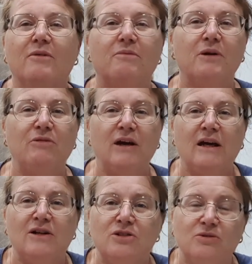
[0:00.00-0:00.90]
We rang
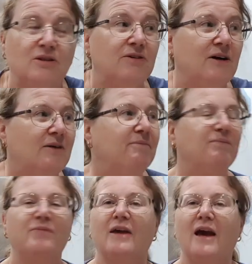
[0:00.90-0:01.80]
our daughter up
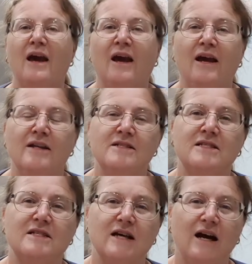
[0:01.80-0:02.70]
and
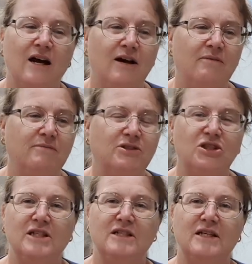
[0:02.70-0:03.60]

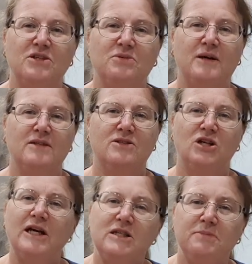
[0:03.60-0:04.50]
she said to us,
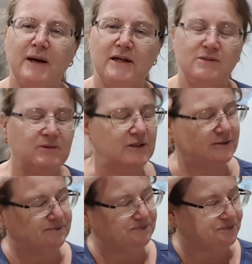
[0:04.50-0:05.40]
change the password.
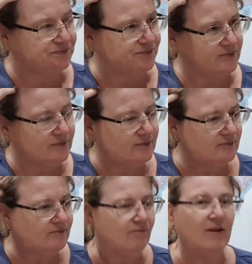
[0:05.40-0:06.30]

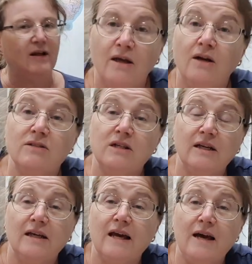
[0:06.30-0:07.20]
And I was
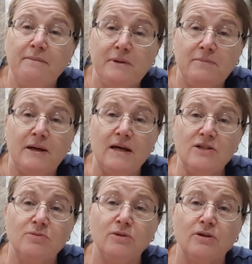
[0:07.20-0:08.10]
like, it can't be the
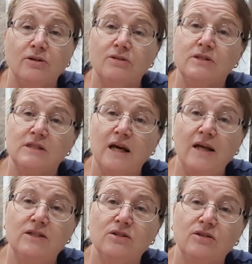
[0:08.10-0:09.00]
password because
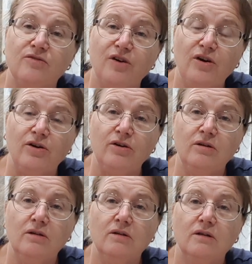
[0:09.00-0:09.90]
Dad's on the phone